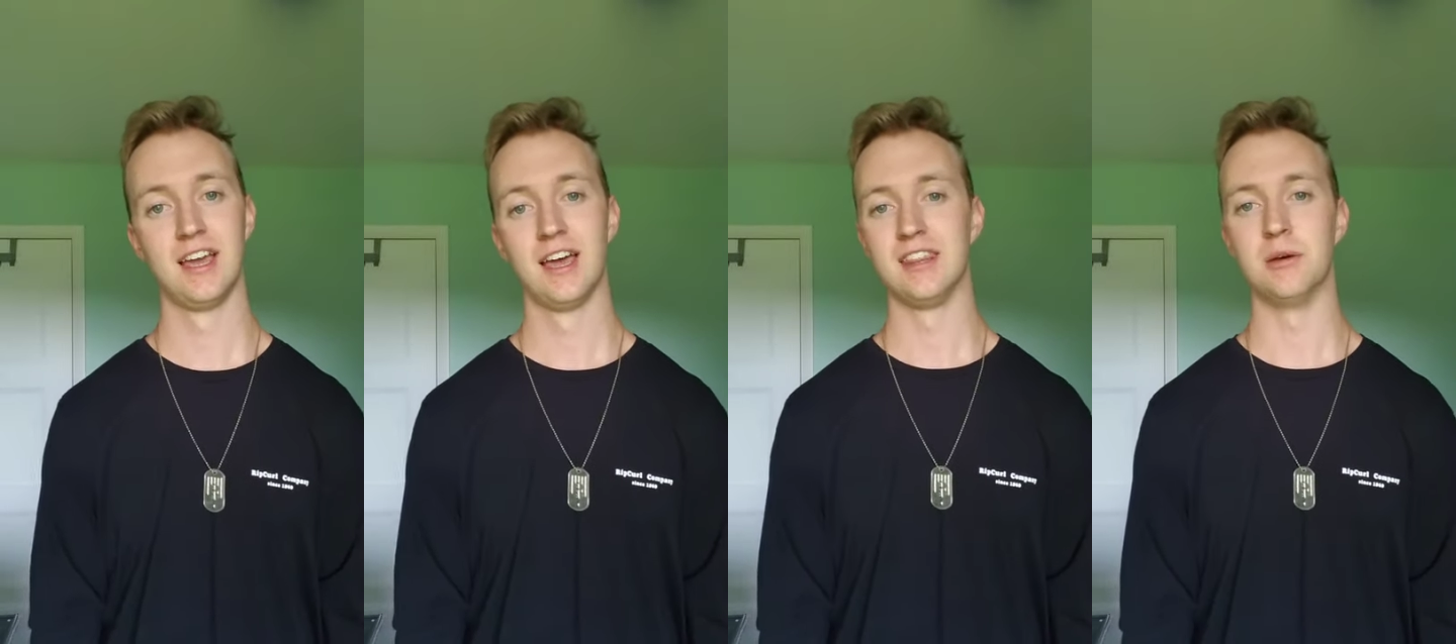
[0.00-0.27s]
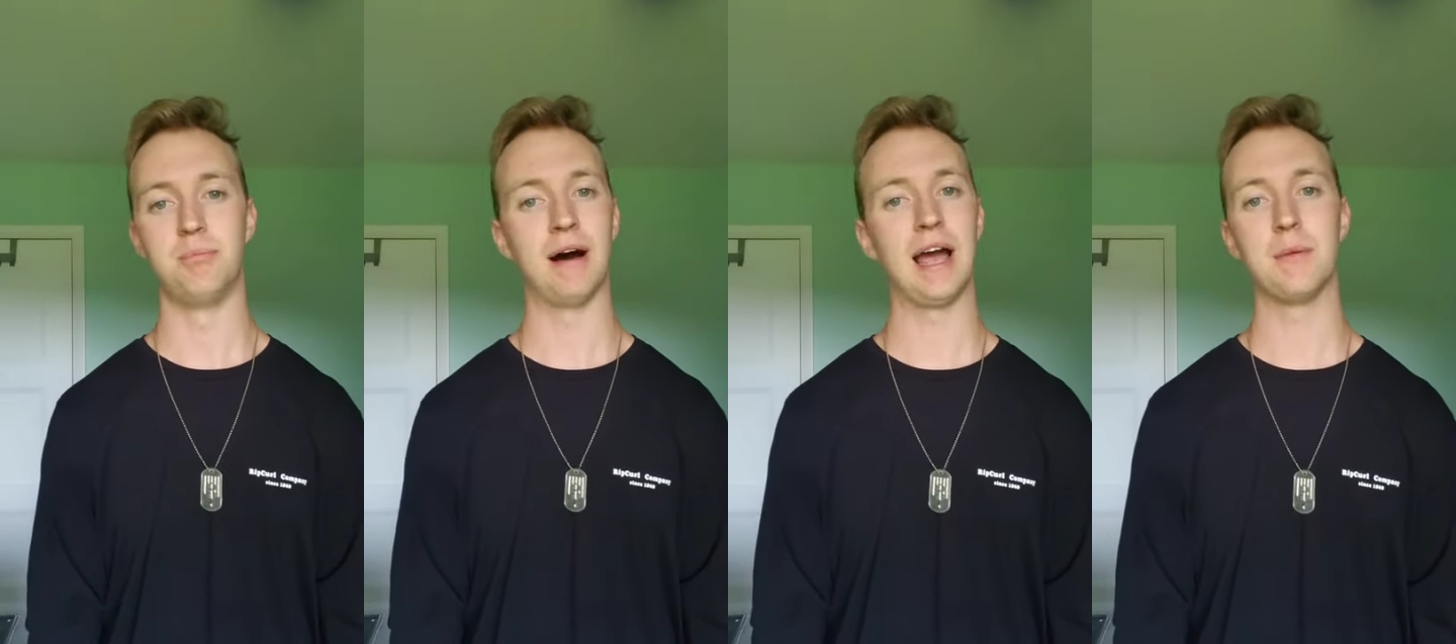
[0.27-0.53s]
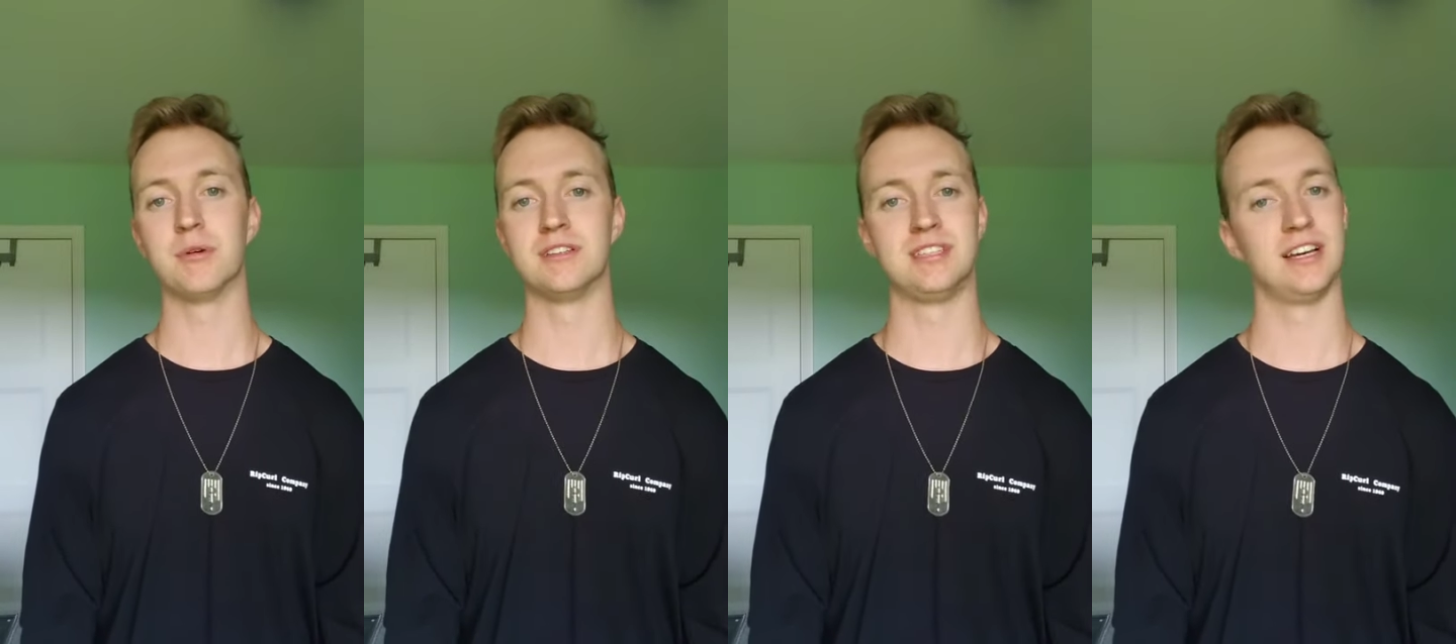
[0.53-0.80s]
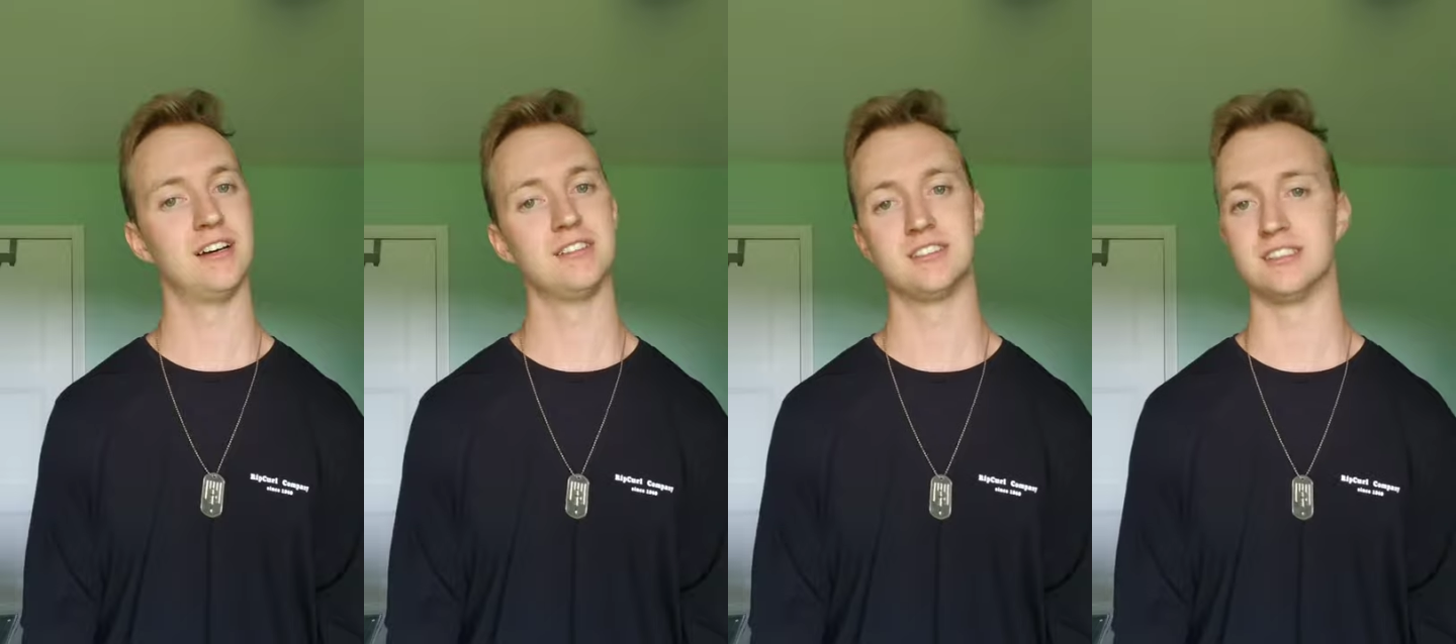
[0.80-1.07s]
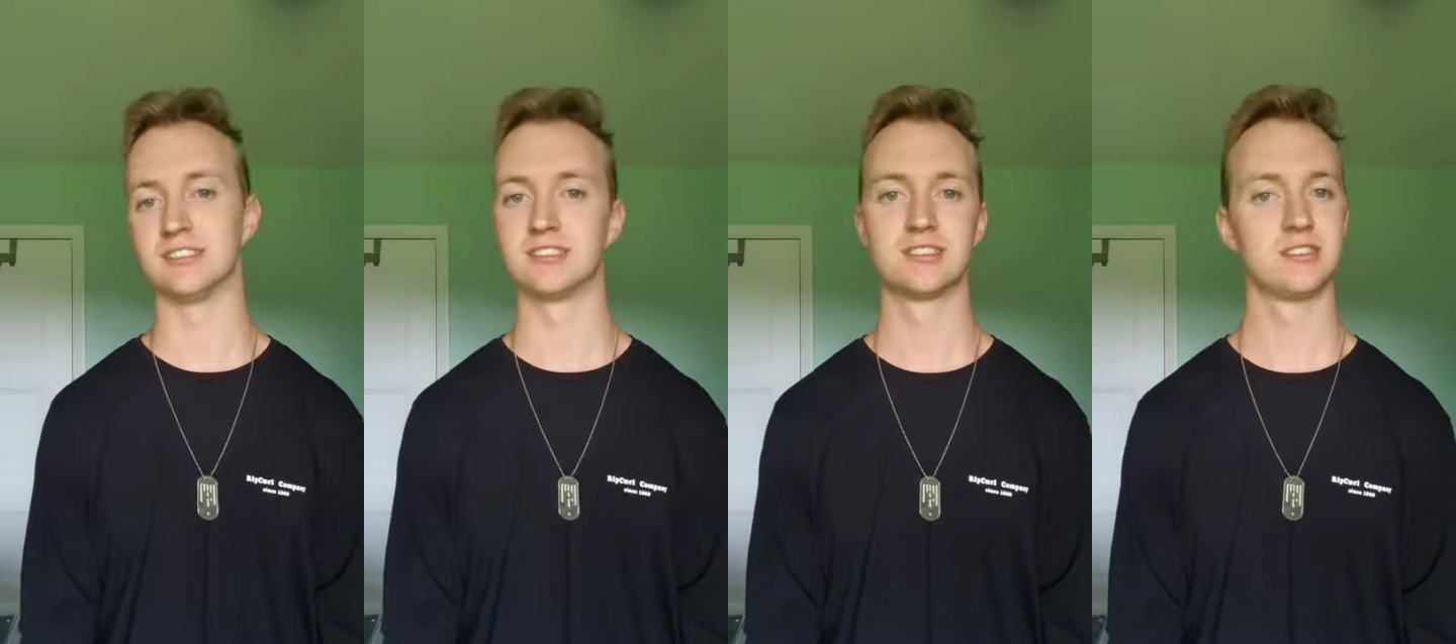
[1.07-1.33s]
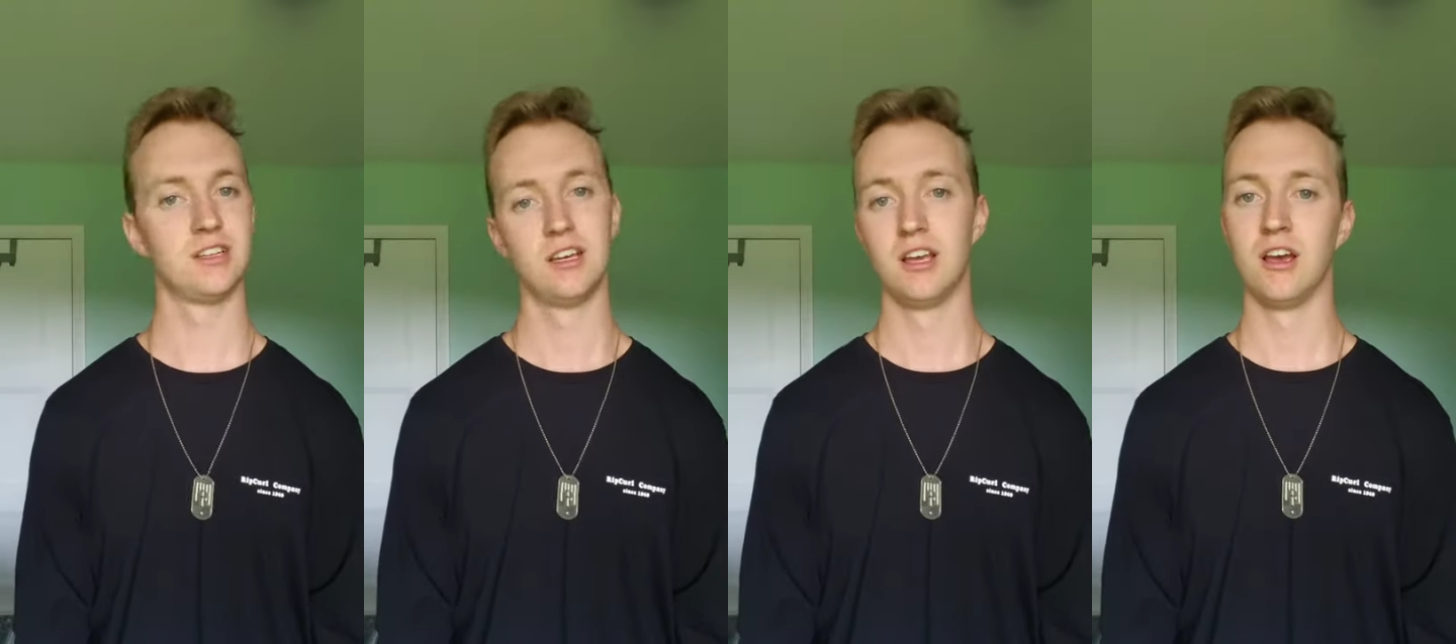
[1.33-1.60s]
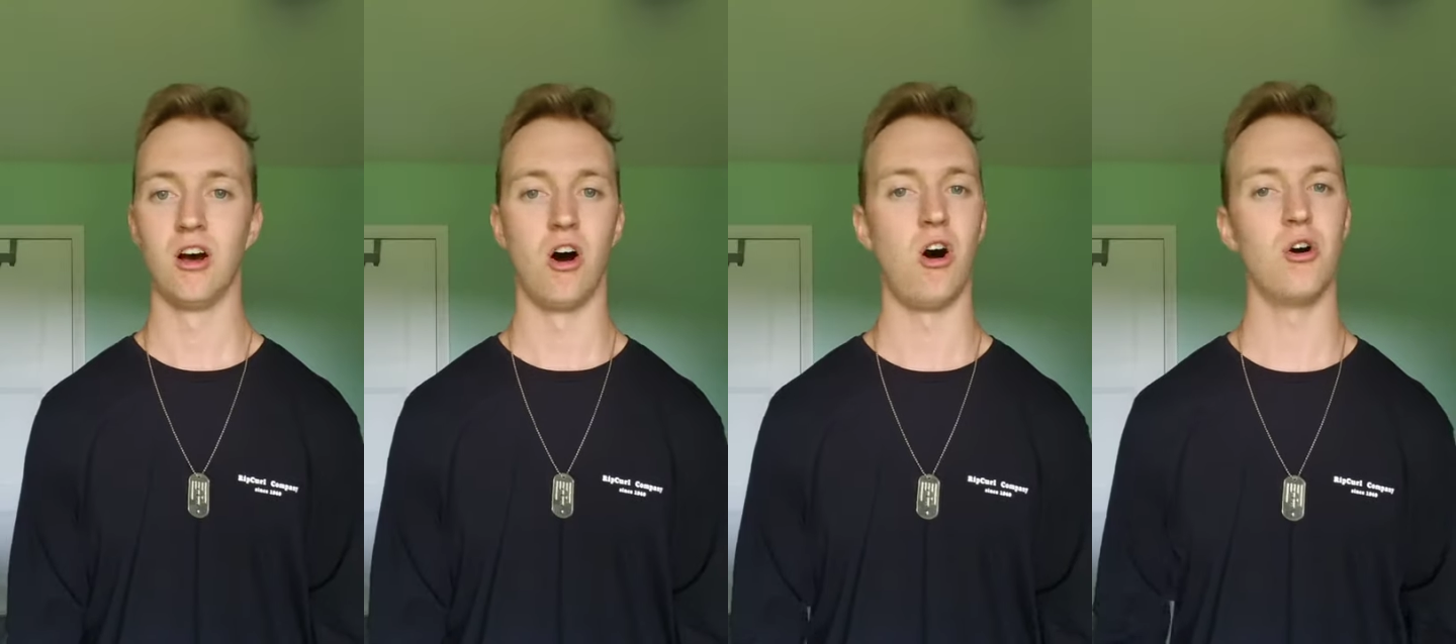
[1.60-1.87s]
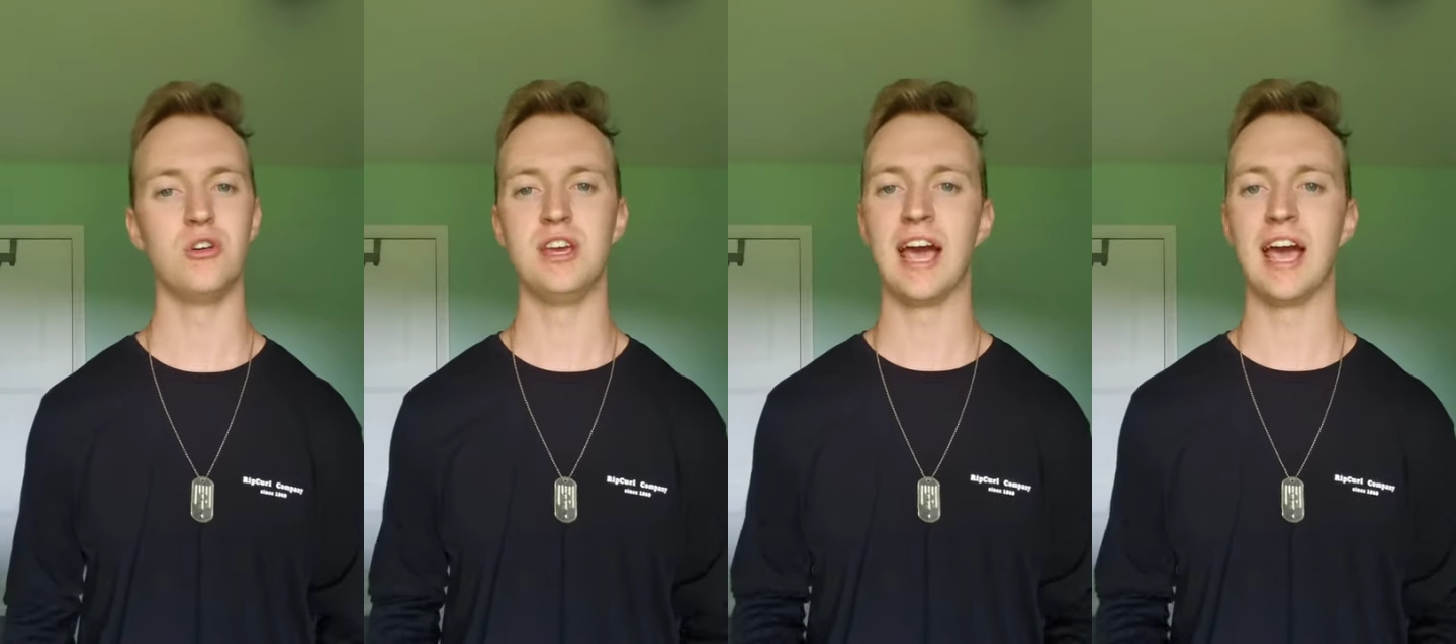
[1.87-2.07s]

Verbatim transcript: the Bible tells us all you